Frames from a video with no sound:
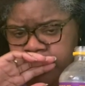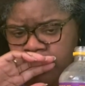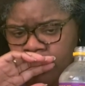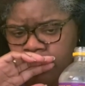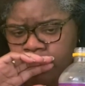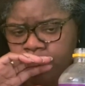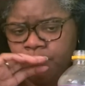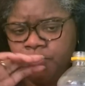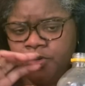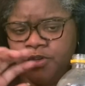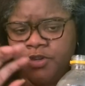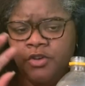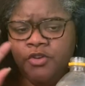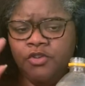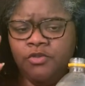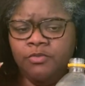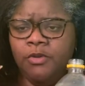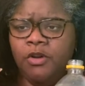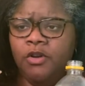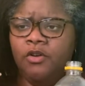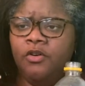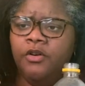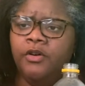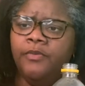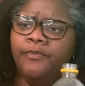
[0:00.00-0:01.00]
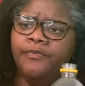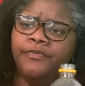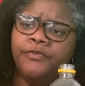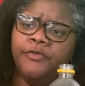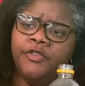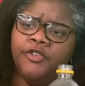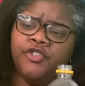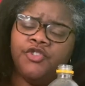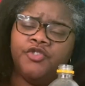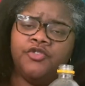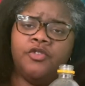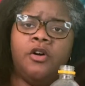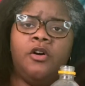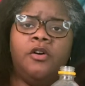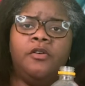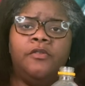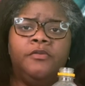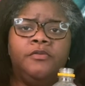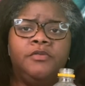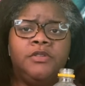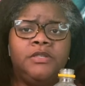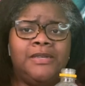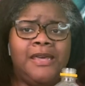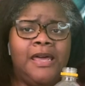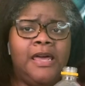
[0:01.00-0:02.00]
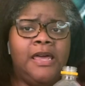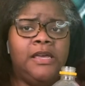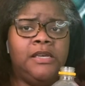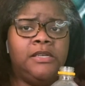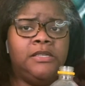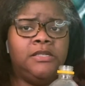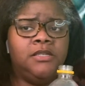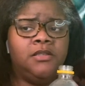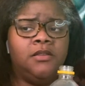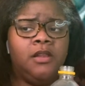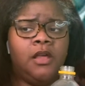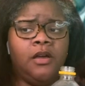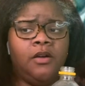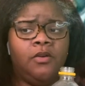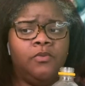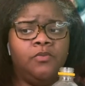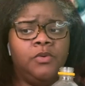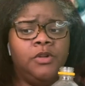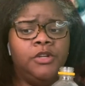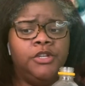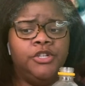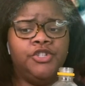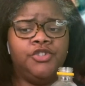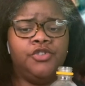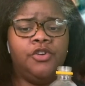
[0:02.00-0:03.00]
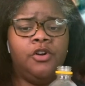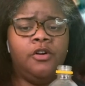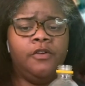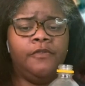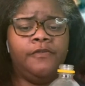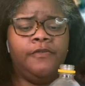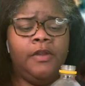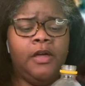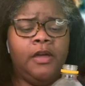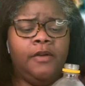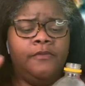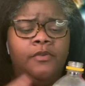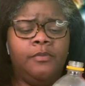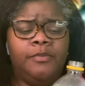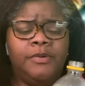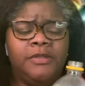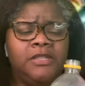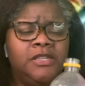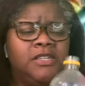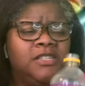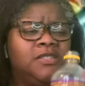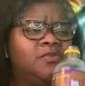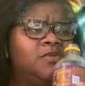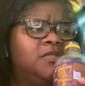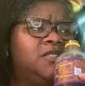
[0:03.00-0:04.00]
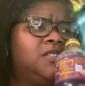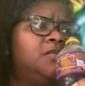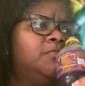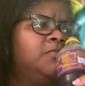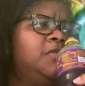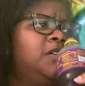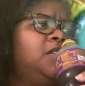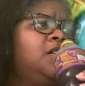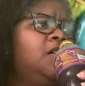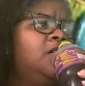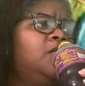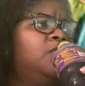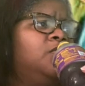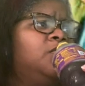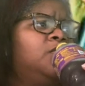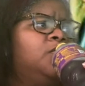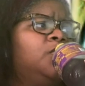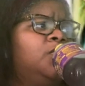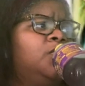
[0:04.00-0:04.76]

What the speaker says: excuse me, Lord, strong taste, like a really strong flavor. But this one to me don't.